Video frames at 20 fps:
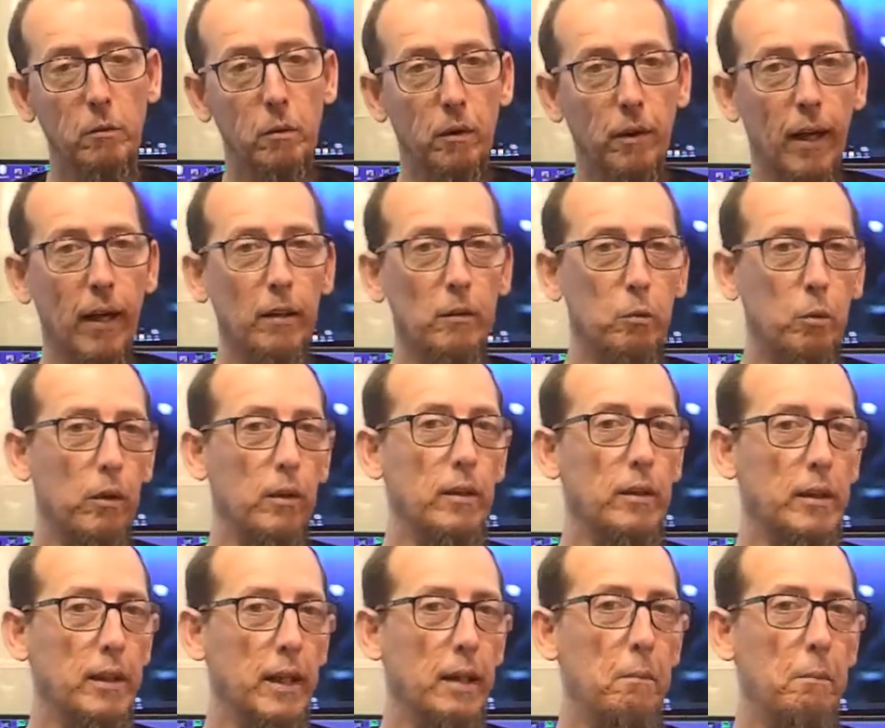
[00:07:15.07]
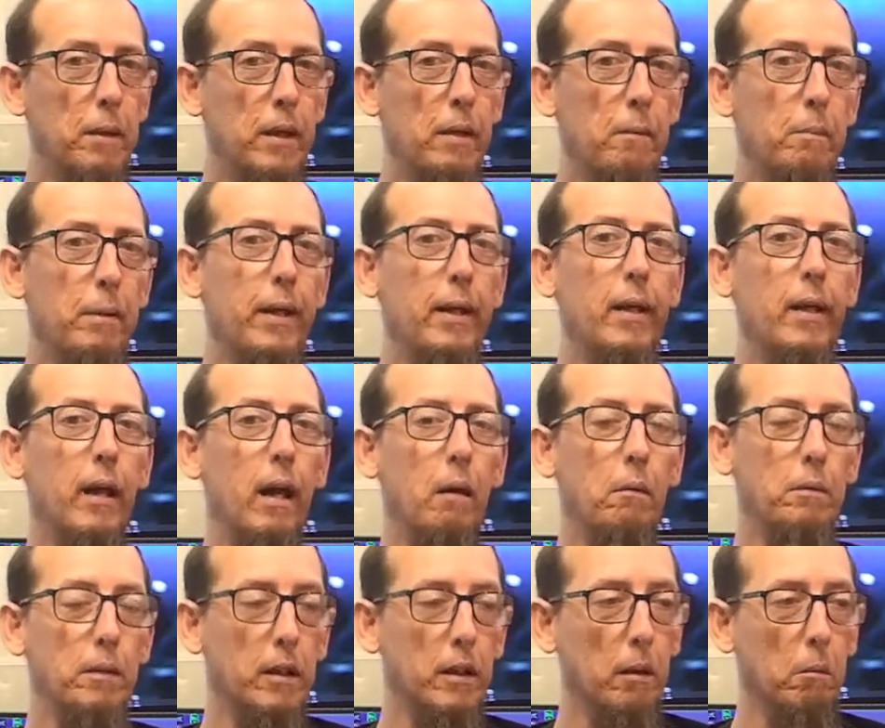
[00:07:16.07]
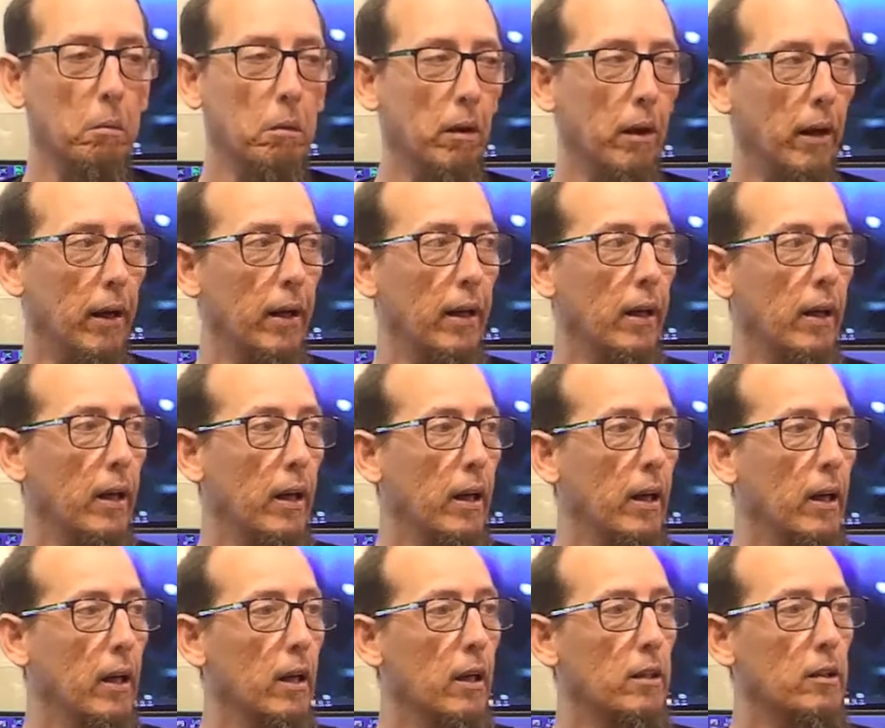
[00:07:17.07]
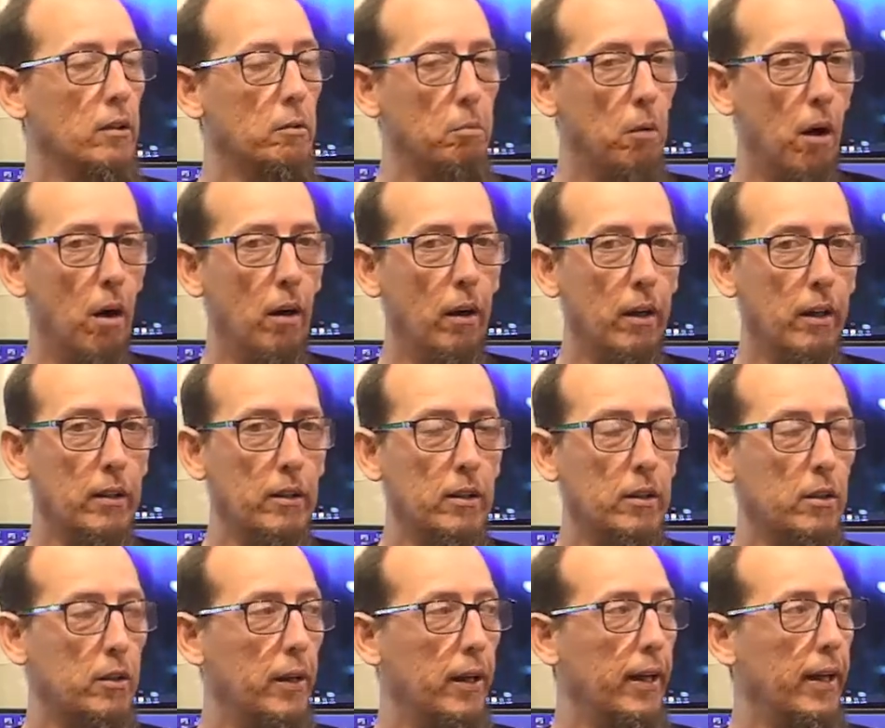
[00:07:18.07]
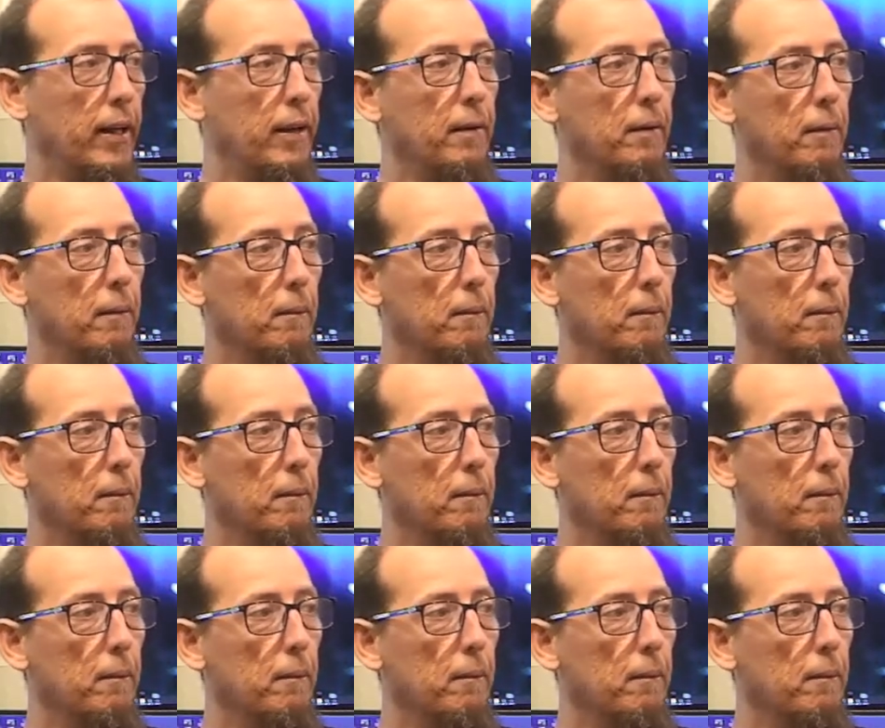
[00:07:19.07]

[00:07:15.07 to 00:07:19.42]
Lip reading: Well, that's where CPP comes into play. Small history.